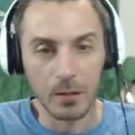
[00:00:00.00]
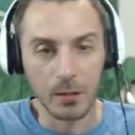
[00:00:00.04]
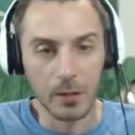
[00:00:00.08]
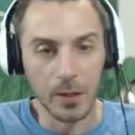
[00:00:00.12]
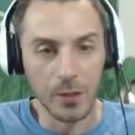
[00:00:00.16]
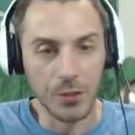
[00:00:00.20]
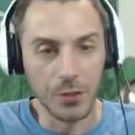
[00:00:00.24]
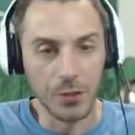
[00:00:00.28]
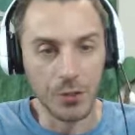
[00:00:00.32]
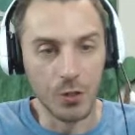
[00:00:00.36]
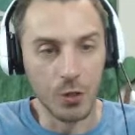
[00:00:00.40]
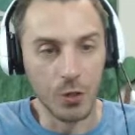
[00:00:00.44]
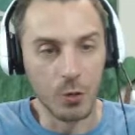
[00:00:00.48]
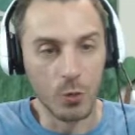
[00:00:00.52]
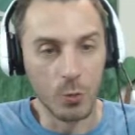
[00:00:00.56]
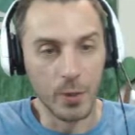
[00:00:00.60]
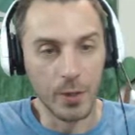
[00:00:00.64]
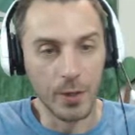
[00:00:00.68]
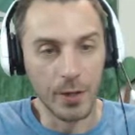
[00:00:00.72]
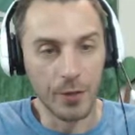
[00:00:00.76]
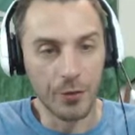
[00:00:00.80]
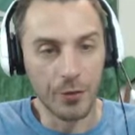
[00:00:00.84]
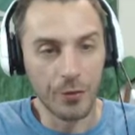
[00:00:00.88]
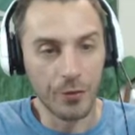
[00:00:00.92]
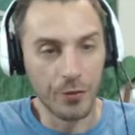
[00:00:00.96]
Let's go
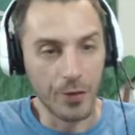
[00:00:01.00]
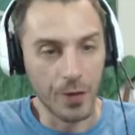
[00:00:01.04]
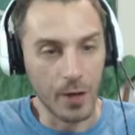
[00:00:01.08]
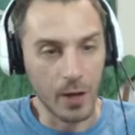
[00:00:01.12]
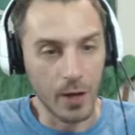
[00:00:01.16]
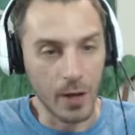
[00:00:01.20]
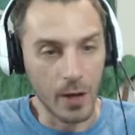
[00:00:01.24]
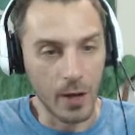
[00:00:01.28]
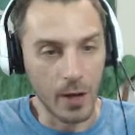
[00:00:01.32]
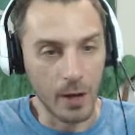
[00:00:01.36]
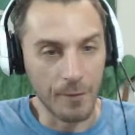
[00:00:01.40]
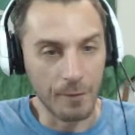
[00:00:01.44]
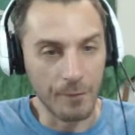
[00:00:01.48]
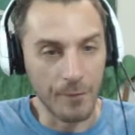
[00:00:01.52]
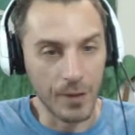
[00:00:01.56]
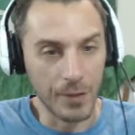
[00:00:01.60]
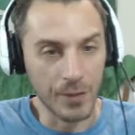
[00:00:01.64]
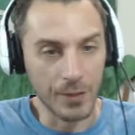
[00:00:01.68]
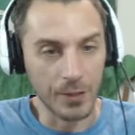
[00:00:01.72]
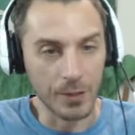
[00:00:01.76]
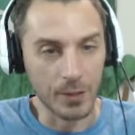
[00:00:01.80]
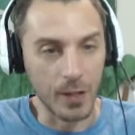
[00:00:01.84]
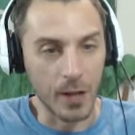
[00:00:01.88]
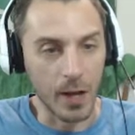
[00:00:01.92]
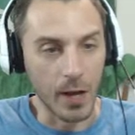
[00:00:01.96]
with
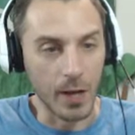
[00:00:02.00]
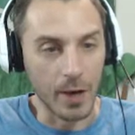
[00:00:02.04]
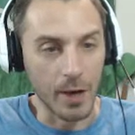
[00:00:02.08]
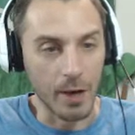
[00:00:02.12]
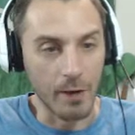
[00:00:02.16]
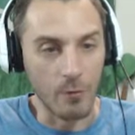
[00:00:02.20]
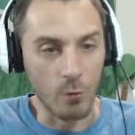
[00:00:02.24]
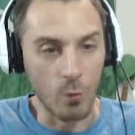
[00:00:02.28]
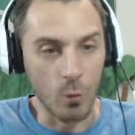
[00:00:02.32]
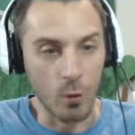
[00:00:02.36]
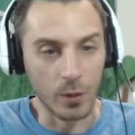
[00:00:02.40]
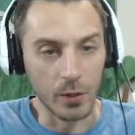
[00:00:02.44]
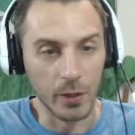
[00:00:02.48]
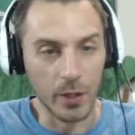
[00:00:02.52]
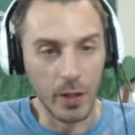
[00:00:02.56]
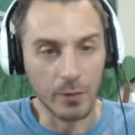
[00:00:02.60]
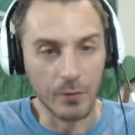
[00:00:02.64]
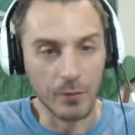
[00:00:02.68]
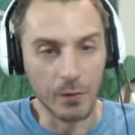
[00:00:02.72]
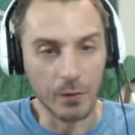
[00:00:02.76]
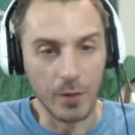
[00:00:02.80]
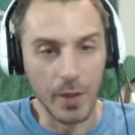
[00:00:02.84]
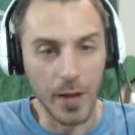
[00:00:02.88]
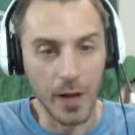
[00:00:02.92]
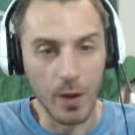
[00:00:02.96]
Fates Collide. I have one
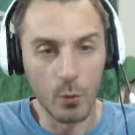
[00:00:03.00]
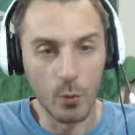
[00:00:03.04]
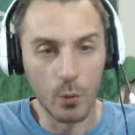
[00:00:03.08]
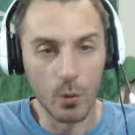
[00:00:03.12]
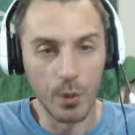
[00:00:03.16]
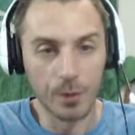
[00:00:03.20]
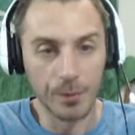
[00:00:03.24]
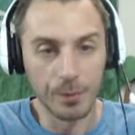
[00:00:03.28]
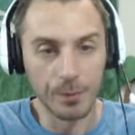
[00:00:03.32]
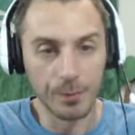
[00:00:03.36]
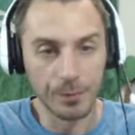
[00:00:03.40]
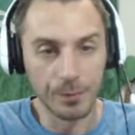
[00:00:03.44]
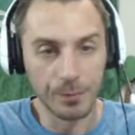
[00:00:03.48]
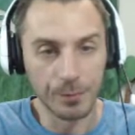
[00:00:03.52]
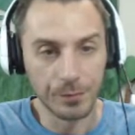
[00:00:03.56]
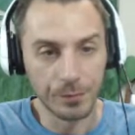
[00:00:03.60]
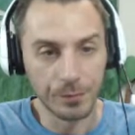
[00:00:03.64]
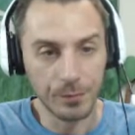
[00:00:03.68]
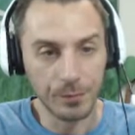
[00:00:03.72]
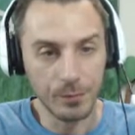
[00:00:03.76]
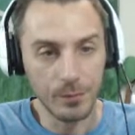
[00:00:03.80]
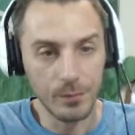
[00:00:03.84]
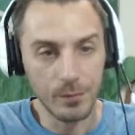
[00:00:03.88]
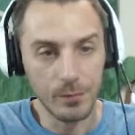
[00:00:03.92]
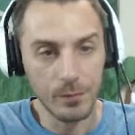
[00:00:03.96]
left of that one.
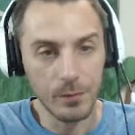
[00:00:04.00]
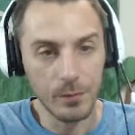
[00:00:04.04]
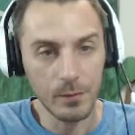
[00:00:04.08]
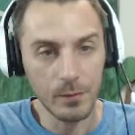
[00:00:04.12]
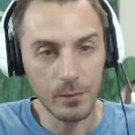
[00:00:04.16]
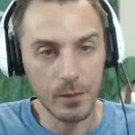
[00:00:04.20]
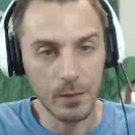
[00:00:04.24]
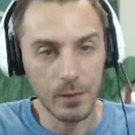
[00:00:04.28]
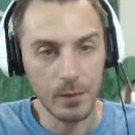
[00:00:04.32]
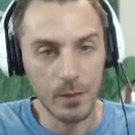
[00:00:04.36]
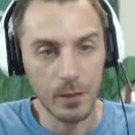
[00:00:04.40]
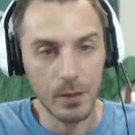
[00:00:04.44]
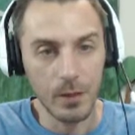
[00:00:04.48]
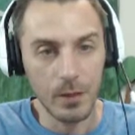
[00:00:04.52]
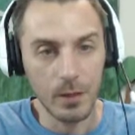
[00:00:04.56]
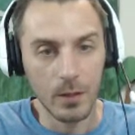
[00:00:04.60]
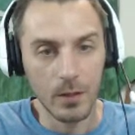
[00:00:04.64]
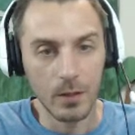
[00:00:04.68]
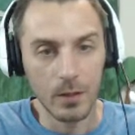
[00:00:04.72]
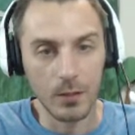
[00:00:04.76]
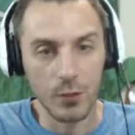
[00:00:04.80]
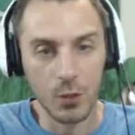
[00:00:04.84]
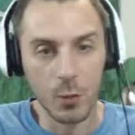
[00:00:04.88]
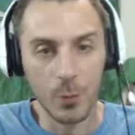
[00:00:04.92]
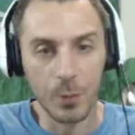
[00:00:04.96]

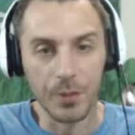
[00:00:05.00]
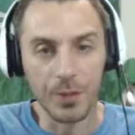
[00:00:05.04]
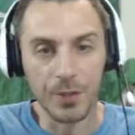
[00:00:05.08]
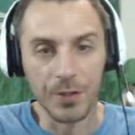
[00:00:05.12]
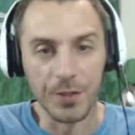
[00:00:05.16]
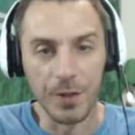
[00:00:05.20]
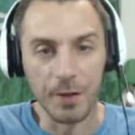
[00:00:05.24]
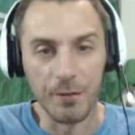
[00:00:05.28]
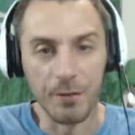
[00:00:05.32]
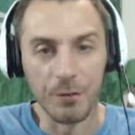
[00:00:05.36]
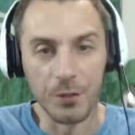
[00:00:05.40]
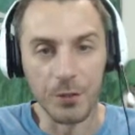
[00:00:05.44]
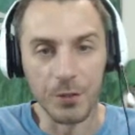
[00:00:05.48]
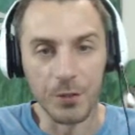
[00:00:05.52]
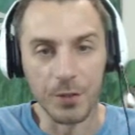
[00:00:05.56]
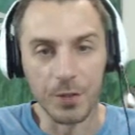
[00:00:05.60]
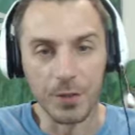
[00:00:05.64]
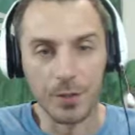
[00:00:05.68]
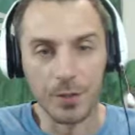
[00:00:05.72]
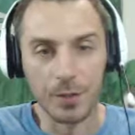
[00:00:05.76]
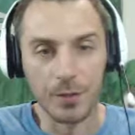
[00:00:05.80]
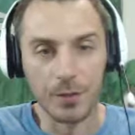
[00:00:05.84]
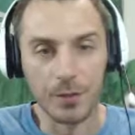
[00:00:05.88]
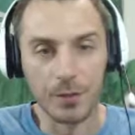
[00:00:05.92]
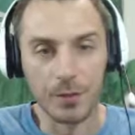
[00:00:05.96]
Let's open this up
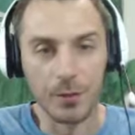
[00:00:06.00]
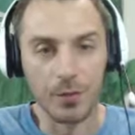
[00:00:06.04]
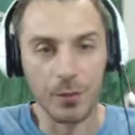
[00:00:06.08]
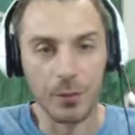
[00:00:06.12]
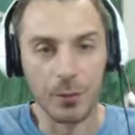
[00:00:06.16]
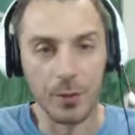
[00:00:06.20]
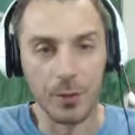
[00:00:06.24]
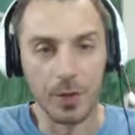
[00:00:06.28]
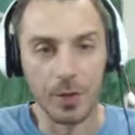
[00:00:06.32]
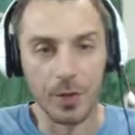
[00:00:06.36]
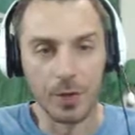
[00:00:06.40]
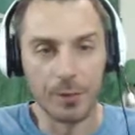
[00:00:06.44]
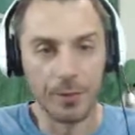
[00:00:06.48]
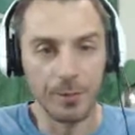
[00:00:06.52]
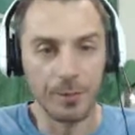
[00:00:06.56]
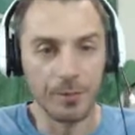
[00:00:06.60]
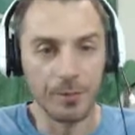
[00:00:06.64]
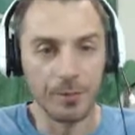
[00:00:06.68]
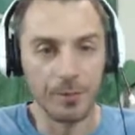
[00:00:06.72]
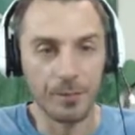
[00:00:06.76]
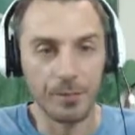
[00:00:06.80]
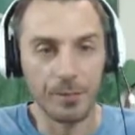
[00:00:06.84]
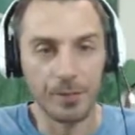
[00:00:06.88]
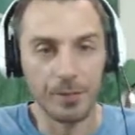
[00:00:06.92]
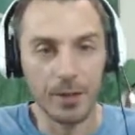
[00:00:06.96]
first, see what we get.
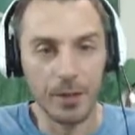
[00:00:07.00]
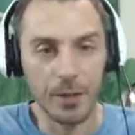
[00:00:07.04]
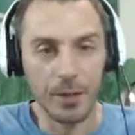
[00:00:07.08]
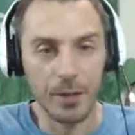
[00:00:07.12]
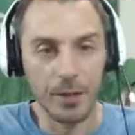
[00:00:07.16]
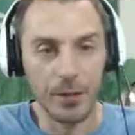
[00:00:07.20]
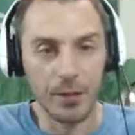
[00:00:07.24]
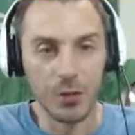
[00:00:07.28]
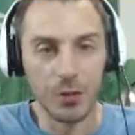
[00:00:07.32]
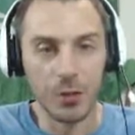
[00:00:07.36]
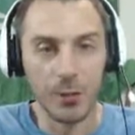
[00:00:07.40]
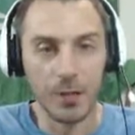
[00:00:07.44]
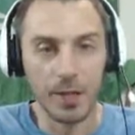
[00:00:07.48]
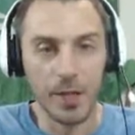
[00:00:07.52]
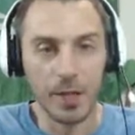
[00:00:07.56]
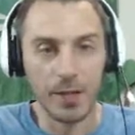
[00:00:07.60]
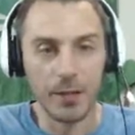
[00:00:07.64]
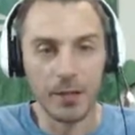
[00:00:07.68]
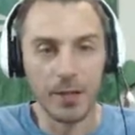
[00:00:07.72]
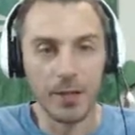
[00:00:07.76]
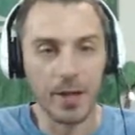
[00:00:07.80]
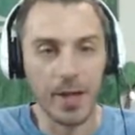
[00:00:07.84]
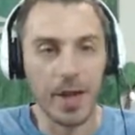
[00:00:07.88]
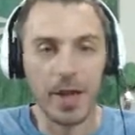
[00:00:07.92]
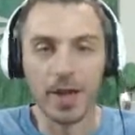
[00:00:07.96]
Could be
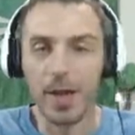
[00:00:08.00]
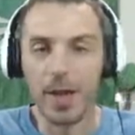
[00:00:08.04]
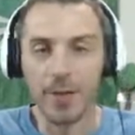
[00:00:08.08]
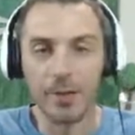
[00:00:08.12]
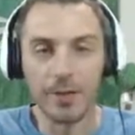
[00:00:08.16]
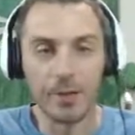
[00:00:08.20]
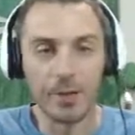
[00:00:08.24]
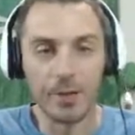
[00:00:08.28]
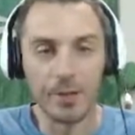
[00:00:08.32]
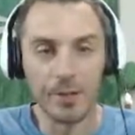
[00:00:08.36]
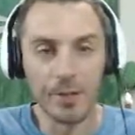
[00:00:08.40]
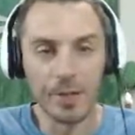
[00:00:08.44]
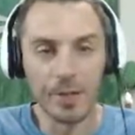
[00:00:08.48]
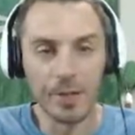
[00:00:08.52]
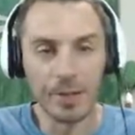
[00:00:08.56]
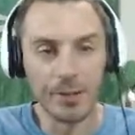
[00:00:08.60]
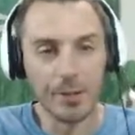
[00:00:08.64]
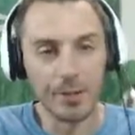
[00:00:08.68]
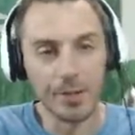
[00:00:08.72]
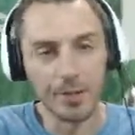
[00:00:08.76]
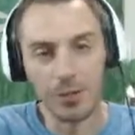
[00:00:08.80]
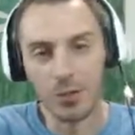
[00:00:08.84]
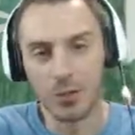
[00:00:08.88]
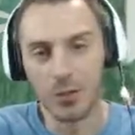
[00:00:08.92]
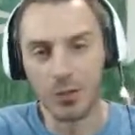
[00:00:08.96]
anything. I hate these
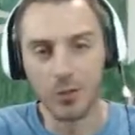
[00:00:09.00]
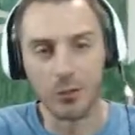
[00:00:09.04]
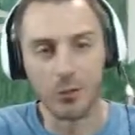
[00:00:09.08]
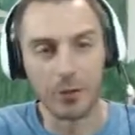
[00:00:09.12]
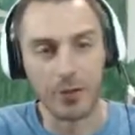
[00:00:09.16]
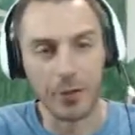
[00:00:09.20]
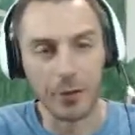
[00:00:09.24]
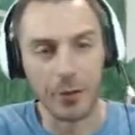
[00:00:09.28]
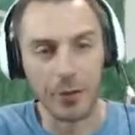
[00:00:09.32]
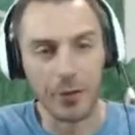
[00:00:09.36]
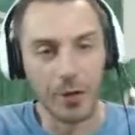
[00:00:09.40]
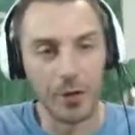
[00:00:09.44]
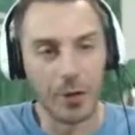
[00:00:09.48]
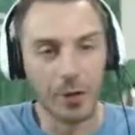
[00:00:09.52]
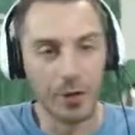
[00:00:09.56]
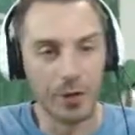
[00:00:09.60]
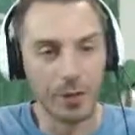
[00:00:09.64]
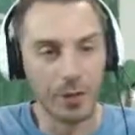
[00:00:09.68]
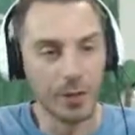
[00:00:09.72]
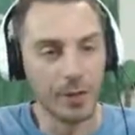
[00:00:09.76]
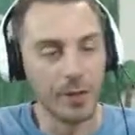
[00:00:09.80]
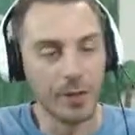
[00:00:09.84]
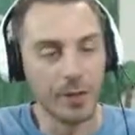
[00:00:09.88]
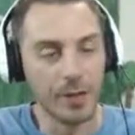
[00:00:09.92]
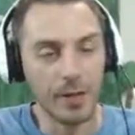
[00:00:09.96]
things. It's just a fairy
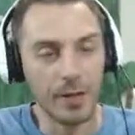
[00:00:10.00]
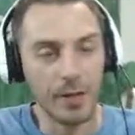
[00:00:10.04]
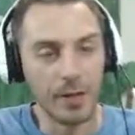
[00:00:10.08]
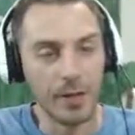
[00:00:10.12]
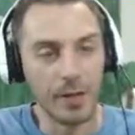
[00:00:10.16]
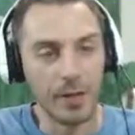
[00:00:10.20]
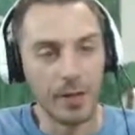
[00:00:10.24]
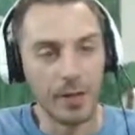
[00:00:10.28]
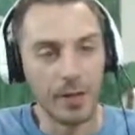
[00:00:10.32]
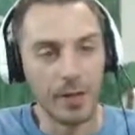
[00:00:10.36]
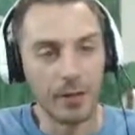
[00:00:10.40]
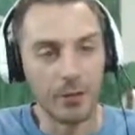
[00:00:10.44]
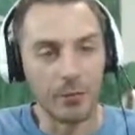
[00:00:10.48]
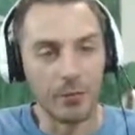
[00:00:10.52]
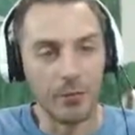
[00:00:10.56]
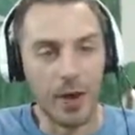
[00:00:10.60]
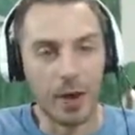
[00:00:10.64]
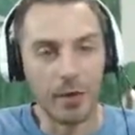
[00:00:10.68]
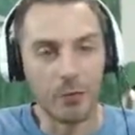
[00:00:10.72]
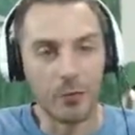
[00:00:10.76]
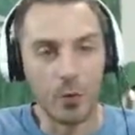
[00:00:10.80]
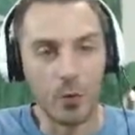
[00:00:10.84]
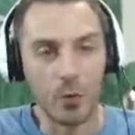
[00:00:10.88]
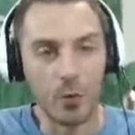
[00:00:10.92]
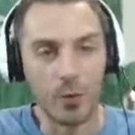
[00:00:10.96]
garden and
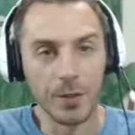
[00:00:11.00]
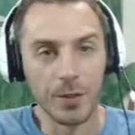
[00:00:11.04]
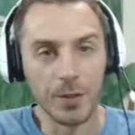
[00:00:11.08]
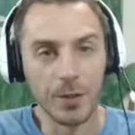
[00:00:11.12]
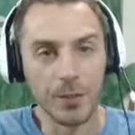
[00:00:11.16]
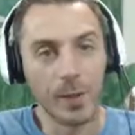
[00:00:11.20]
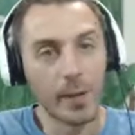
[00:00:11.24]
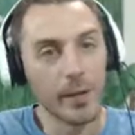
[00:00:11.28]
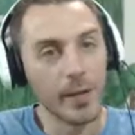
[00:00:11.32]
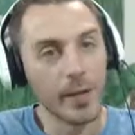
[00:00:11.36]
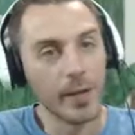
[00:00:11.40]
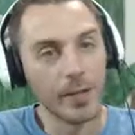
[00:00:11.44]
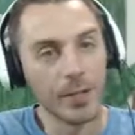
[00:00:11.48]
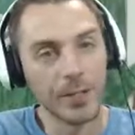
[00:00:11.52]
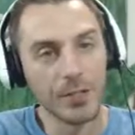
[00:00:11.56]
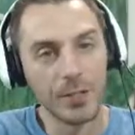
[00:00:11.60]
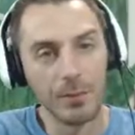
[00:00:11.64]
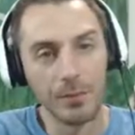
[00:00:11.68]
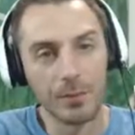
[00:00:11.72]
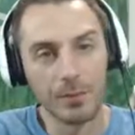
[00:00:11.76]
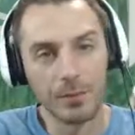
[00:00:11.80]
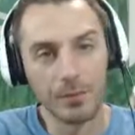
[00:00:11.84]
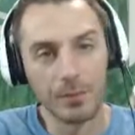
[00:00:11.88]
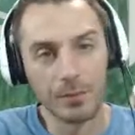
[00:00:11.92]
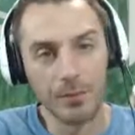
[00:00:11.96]
5 coins. Maybe I can get
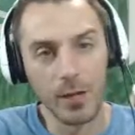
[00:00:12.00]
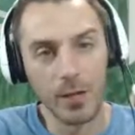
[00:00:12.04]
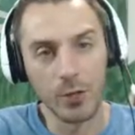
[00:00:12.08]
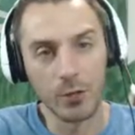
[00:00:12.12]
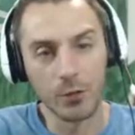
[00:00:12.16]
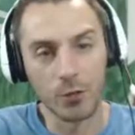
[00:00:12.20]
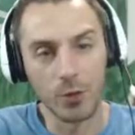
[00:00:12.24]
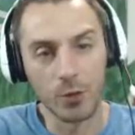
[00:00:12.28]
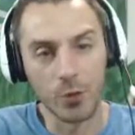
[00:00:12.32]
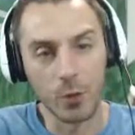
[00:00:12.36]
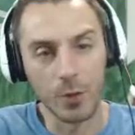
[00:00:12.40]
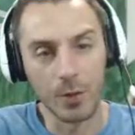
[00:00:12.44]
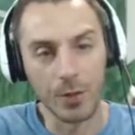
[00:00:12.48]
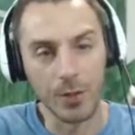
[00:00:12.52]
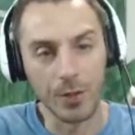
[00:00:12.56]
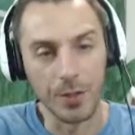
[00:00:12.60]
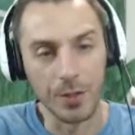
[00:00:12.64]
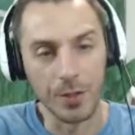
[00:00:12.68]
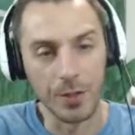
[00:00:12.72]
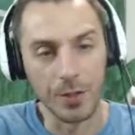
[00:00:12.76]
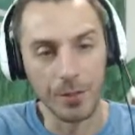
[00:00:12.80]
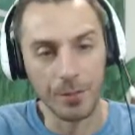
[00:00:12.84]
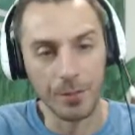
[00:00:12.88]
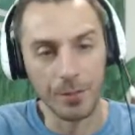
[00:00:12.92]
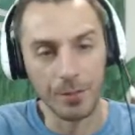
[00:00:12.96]
some extra coins
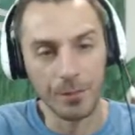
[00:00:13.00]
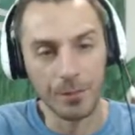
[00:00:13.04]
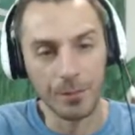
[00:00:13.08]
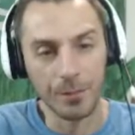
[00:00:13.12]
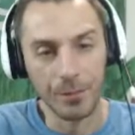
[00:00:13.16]
here.